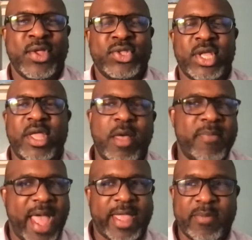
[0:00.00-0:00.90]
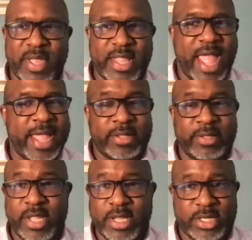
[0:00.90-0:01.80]
to come back and be like,
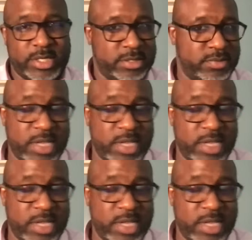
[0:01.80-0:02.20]
this